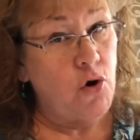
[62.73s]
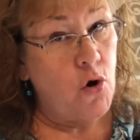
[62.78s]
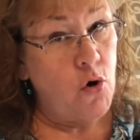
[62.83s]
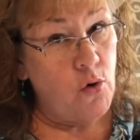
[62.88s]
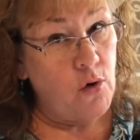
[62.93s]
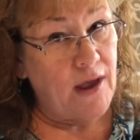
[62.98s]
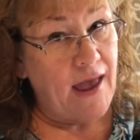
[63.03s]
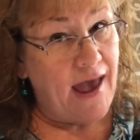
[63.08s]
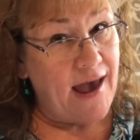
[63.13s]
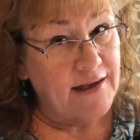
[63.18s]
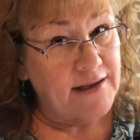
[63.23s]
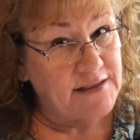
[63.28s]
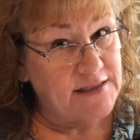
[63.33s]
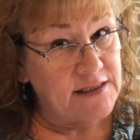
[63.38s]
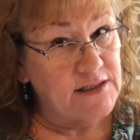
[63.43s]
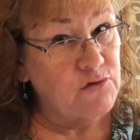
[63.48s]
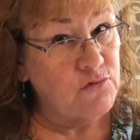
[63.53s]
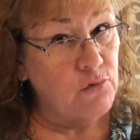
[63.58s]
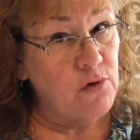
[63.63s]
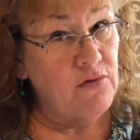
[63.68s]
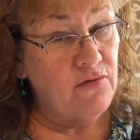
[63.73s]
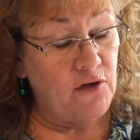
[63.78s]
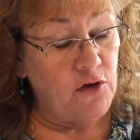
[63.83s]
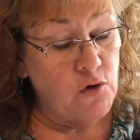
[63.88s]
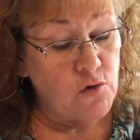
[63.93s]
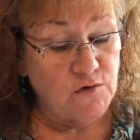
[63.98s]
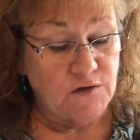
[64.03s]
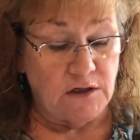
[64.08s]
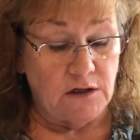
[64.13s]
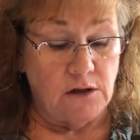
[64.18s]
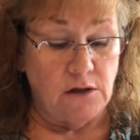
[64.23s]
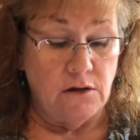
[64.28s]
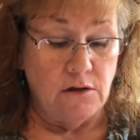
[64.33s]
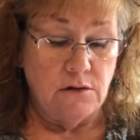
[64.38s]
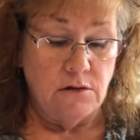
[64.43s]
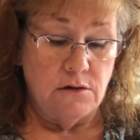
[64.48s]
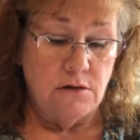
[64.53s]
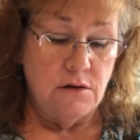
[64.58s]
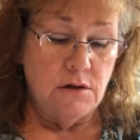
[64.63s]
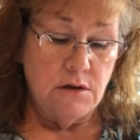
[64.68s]
Oacax's refusal.
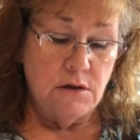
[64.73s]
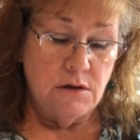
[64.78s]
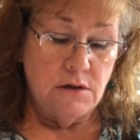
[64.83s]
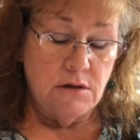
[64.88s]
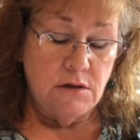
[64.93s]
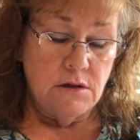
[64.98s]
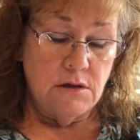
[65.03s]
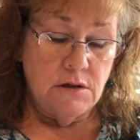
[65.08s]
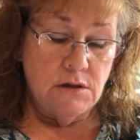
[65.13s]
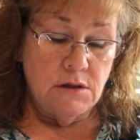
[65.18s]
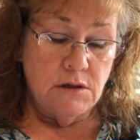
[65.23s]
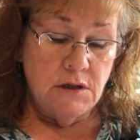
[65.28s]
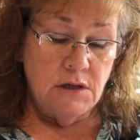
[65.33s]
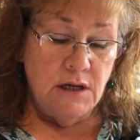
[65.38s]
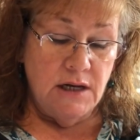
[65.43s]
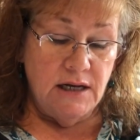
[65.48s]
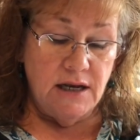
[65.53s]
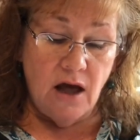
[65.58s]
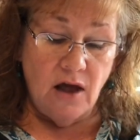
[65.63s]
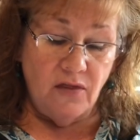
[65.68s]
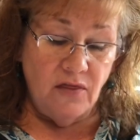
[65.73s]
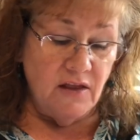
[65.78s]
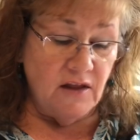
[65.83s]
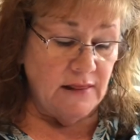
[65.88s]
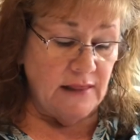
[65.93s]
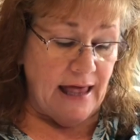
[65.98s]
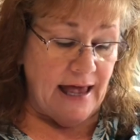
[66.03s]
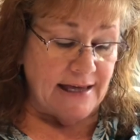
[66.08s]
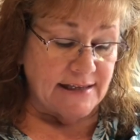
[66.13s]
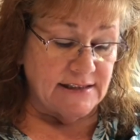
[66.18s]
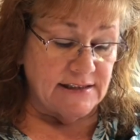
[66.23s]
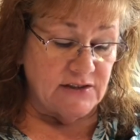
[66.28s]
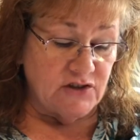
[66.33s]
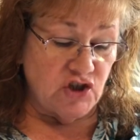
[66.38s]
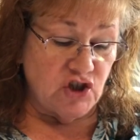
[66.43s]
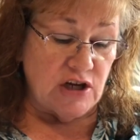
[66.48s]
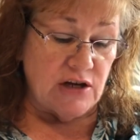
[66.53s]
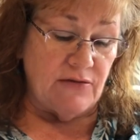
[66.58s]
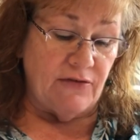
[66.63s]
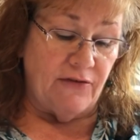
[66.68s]
Nonetheless,
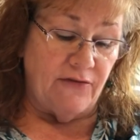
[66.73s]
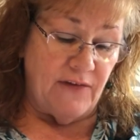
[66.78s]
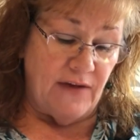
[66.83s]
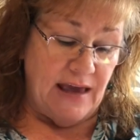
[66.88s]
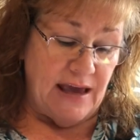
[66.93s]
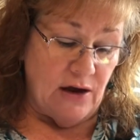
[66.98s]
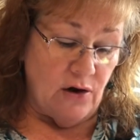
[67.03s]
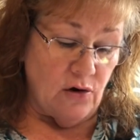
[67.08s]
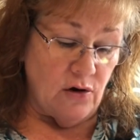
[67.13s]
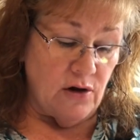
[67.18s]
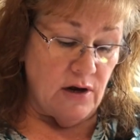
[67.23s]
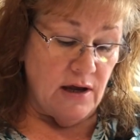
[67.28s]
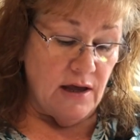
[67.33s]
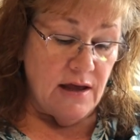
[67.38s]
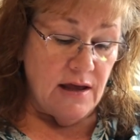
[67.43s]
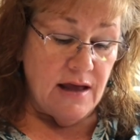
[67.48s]
she feared